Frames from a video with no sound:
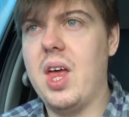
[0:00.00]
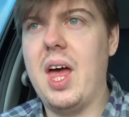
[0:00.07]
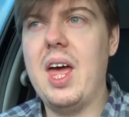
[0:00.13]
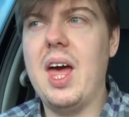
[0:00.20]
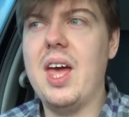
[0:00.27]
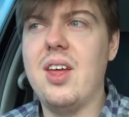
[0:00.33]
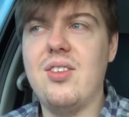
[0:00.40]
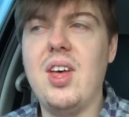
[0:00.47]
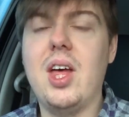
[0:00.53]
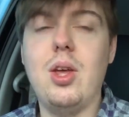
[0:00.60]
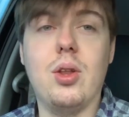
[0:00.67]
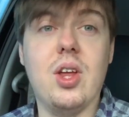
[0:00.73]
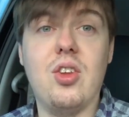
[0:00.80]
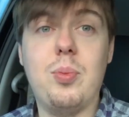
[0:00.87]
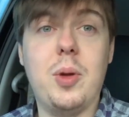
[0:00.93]
I can tell
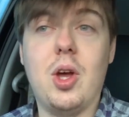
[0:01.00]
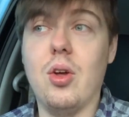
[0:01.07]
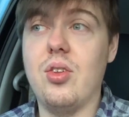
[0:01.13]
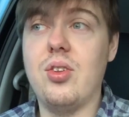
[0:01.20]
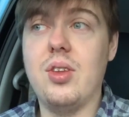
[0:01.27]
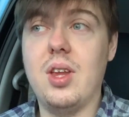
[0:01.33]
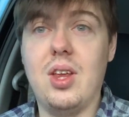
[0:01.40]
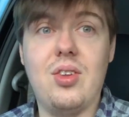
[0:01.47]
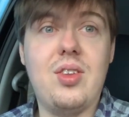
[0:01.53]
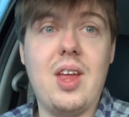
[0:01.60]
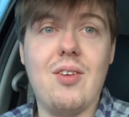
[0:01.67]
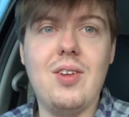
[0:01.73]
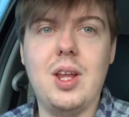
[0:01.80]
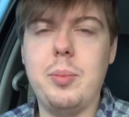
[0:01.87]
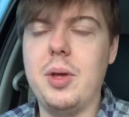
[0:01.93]
you this because it's
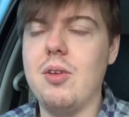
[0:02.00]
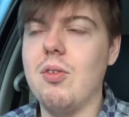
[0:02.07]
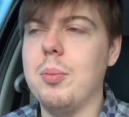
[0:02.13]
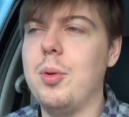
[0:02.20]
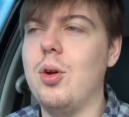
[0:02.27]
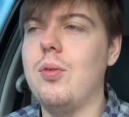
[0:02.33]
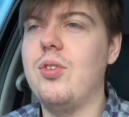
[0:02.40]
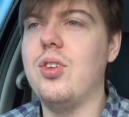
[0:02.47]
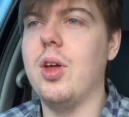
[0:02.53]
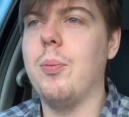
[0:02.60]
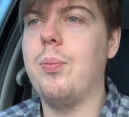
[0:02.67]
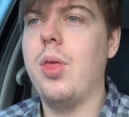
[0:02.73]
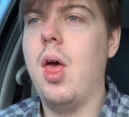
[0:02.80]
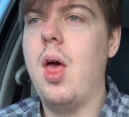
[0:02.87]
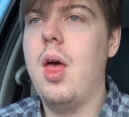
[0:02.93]
definitely being removed.
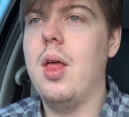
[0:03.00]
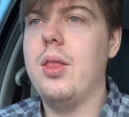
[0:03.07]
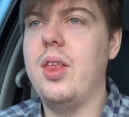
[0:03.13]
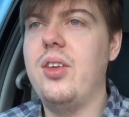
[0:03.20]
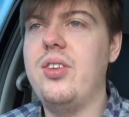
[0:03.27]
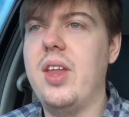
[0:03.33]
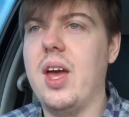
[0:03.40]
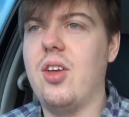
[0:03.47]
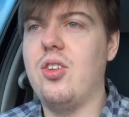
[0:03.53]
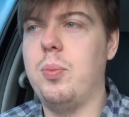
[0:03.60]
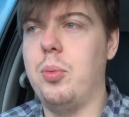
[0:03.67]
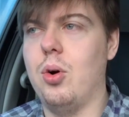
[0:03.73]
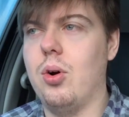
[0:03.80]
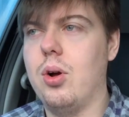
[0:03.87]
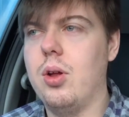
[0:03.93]
So this
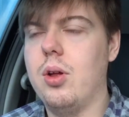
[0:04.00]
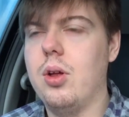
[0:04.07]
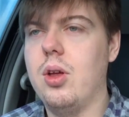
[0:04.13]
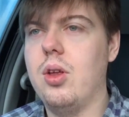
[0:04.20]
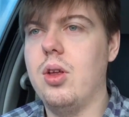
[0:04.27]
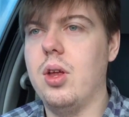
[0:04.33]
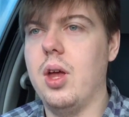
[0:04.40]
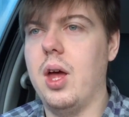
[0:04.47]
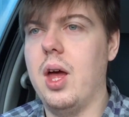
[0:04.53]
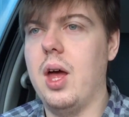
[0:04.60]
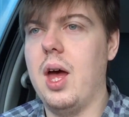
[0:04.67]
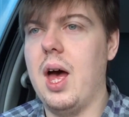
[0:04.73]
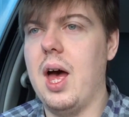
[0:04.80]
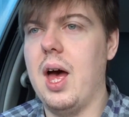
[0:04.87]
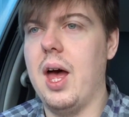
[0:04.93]
next book,
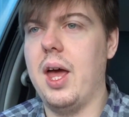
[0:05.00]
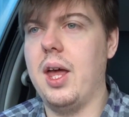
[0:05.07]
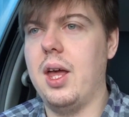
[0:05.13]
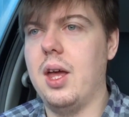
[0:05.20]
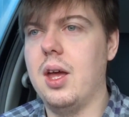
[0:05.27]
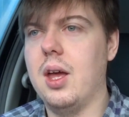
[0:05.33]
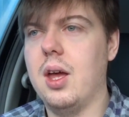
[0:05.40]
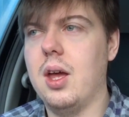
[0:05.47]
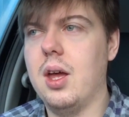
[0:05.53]
the